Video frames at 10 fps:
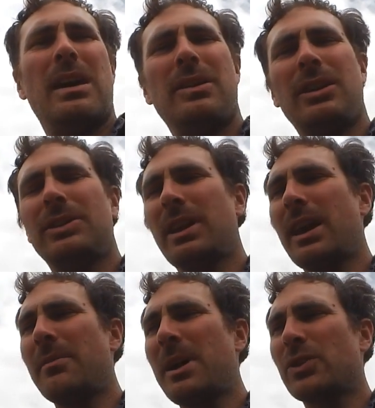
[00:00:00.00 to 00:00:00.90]
Not to
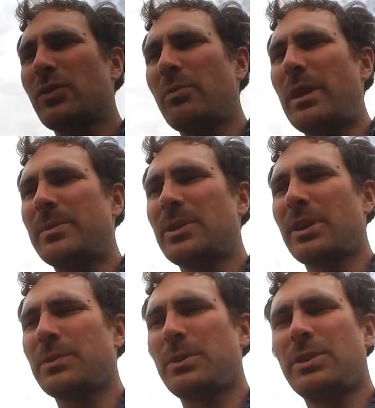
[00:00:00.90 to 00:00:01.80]
go to mushroom
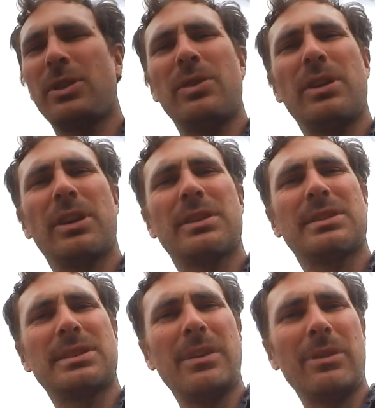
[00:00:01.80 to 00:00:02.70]
websites which tell you got to
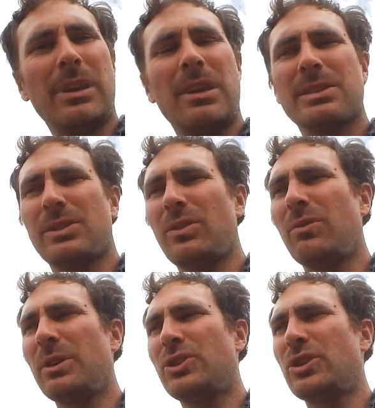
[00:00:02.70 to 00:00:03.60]
sterilise it
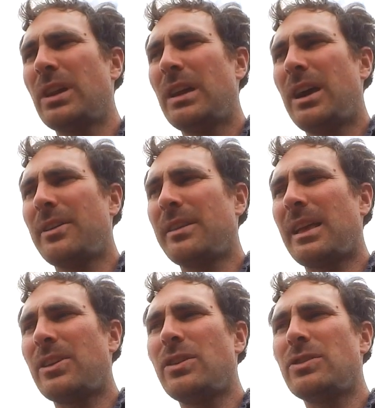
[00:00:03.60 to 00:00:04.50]
all, which I think
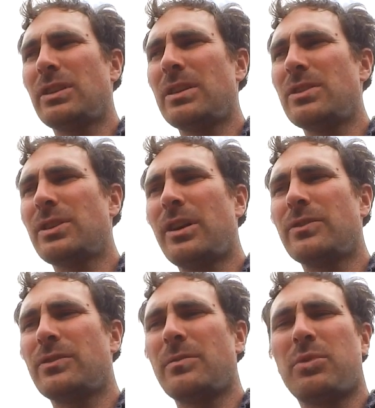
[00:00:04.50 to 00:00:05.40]
they usually use
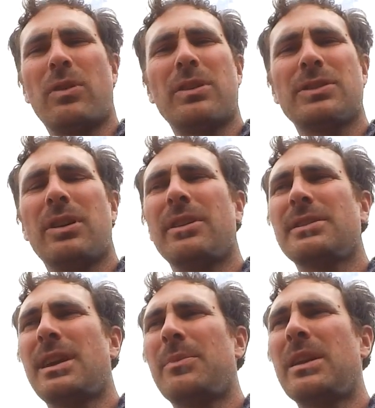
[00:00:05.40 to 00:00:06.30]
hydrogen peroxide or
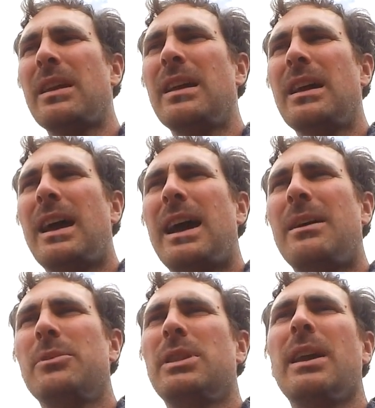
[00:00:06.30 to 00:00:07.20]
something,
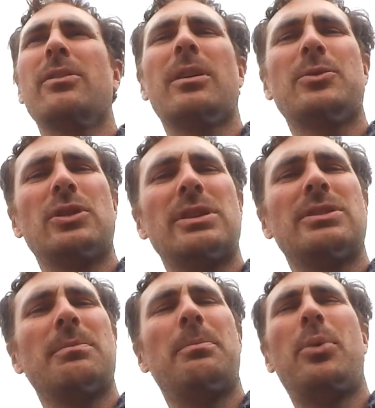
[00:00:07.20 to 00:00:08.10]
but the other option is
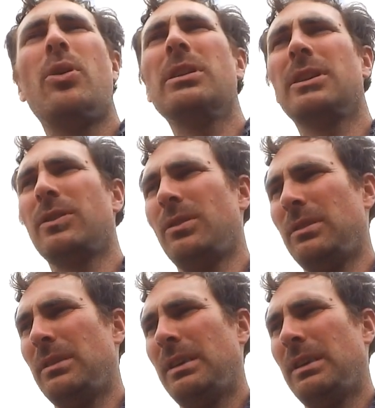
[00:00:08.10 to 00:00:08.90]
to boil it all.